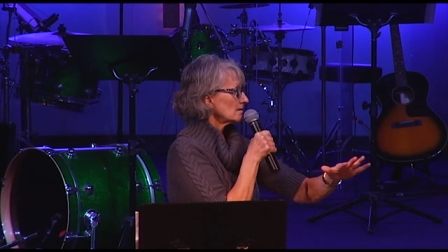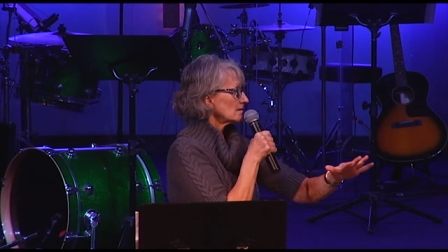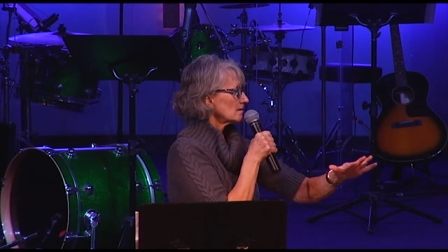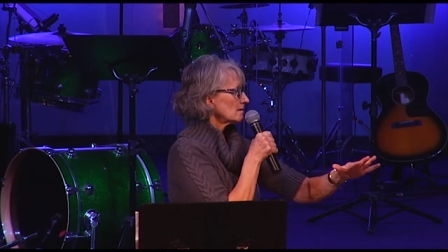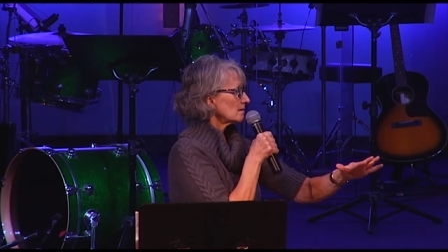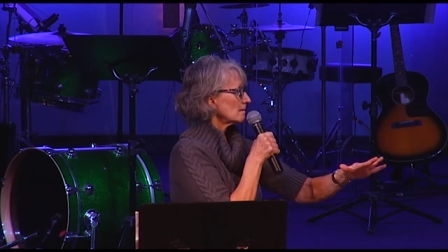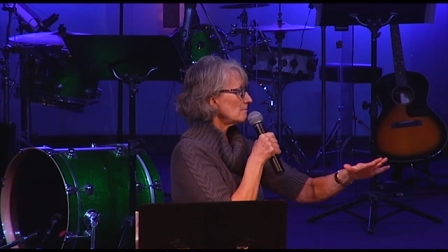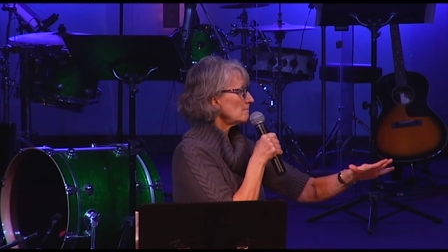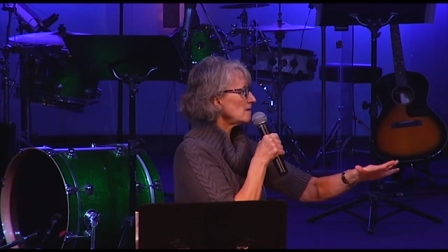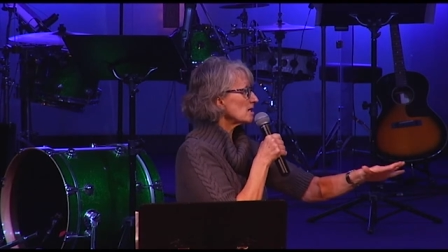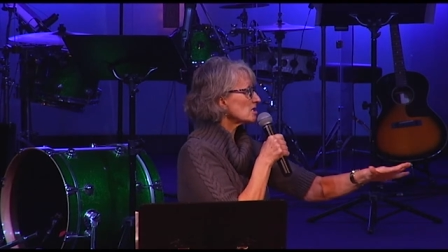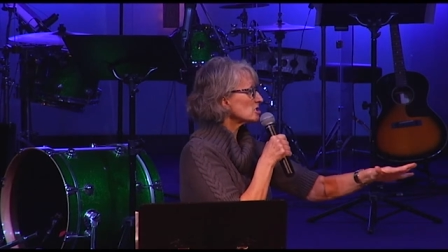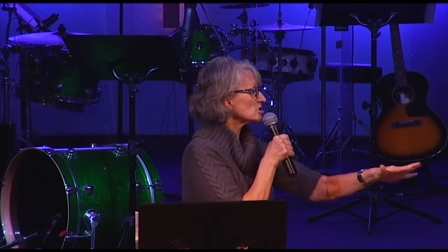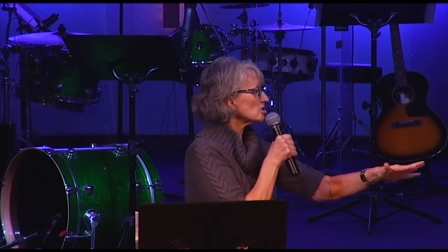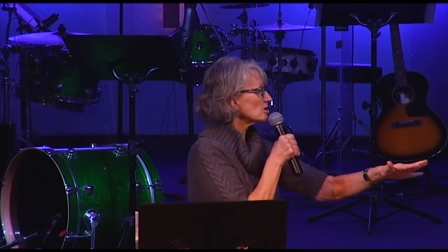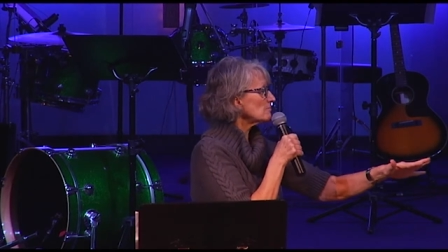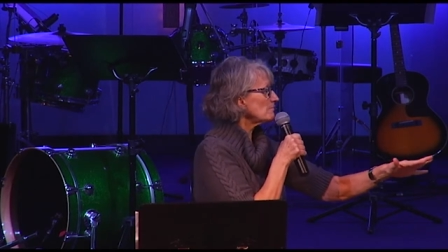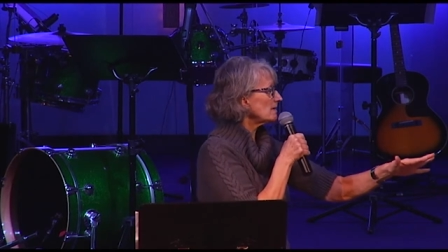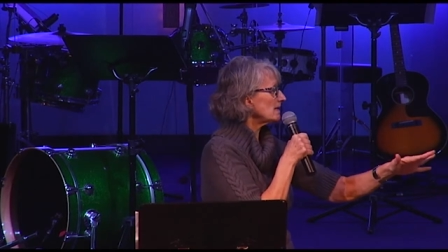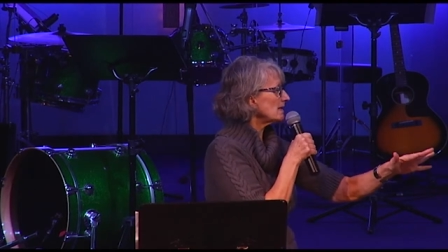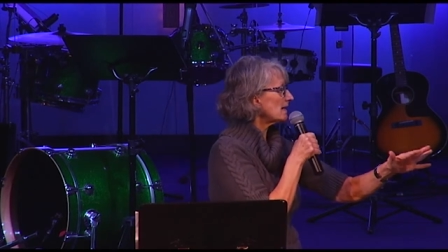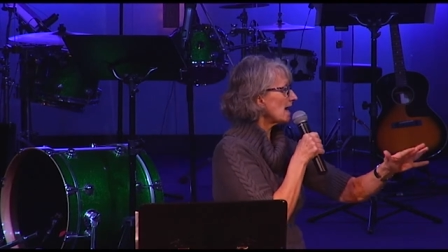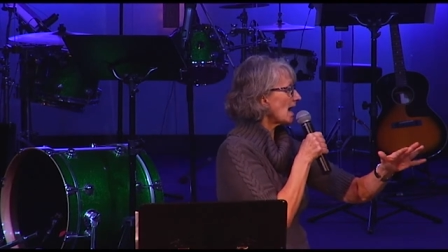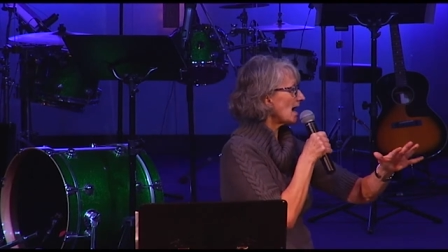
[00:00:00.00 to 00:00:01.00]
The mission
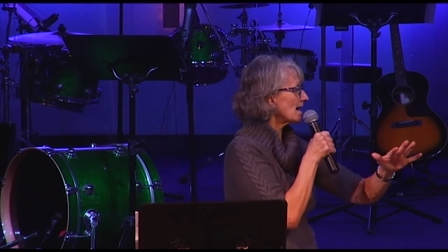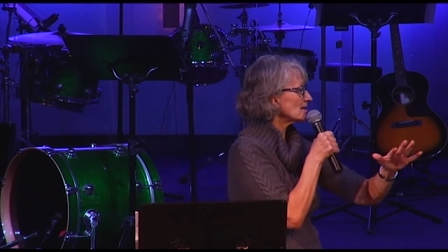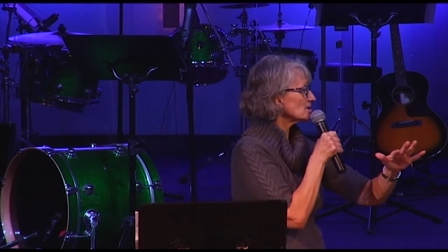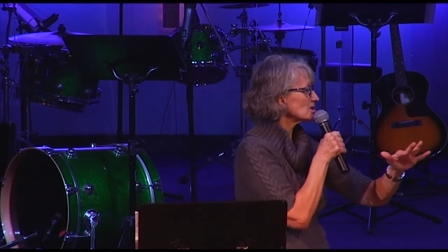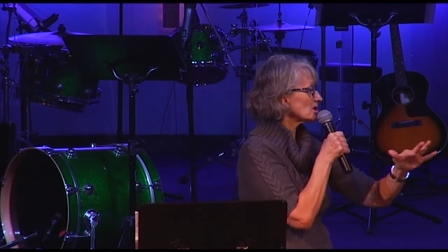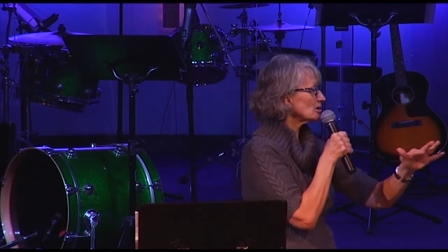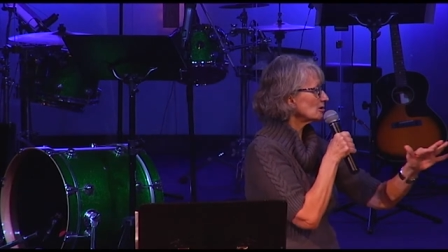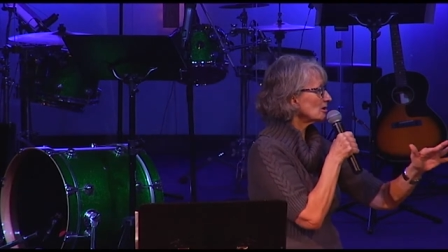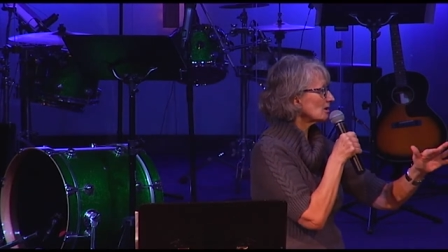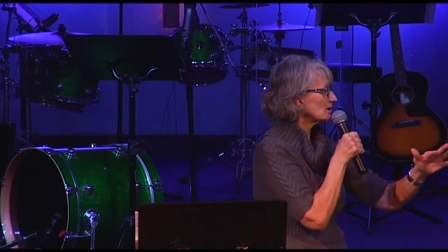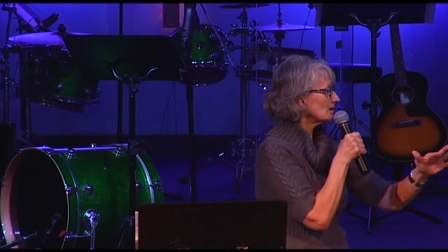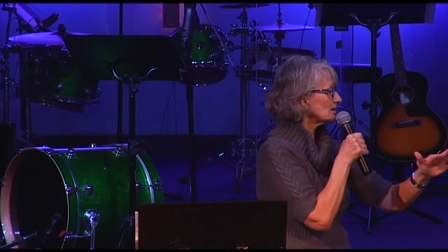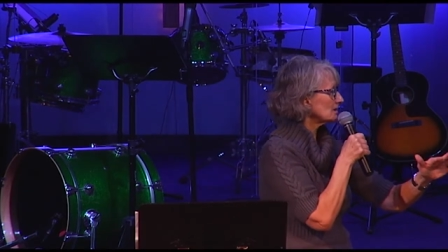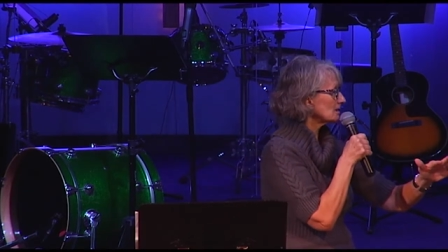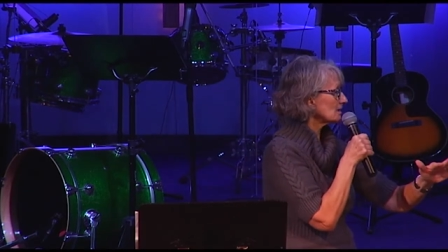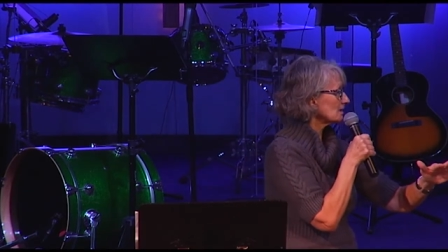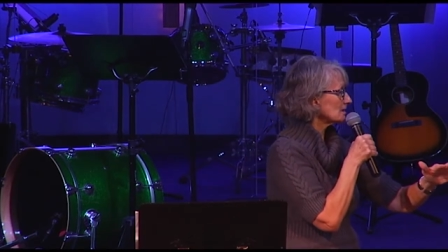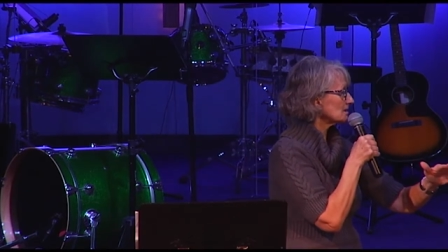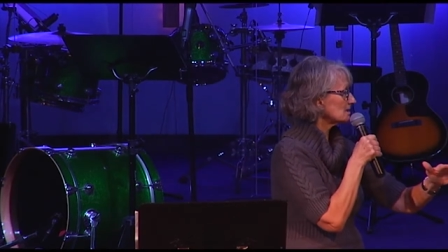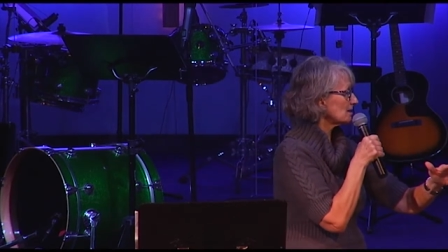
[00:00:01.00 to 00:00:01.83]
began to look a little